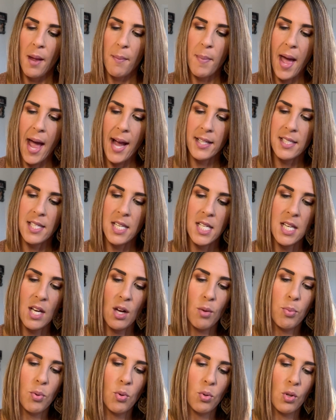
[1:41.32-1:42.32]
back
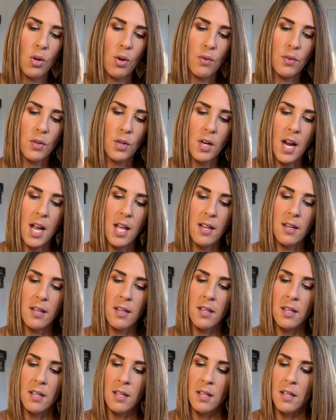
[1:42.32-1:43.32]
detail pullover
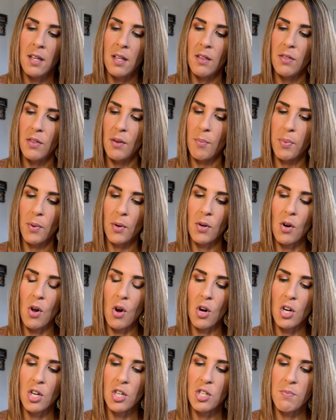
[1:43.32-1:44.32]
and the burnt
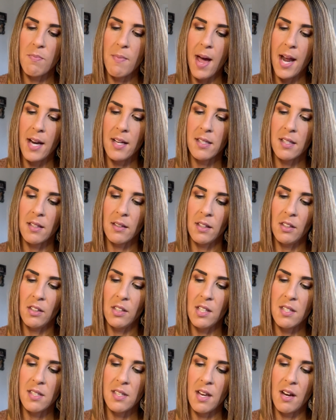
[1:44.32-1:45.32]
orange Madison
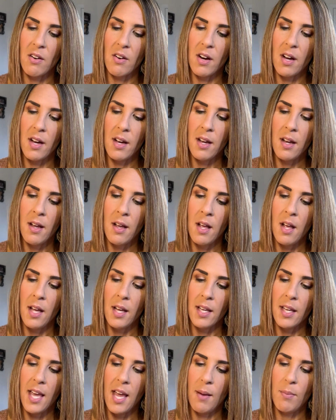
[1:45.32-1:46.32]
Lily Sierra
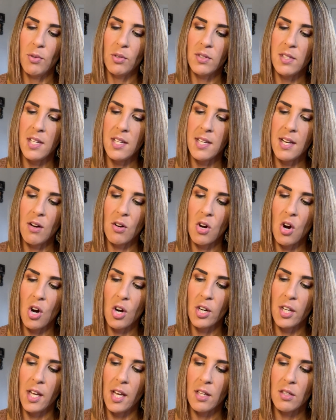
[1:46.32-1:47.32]
cable detail
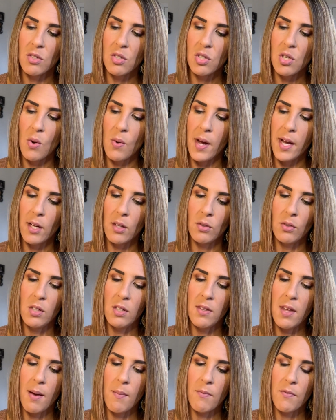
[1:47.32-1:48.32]
cardigan, so I
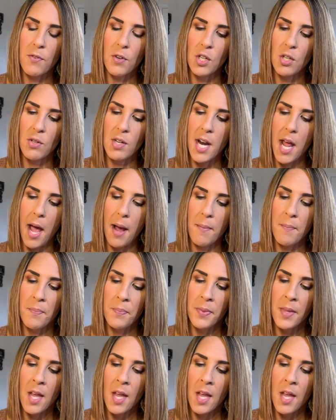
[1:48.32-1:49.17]
included them for you today.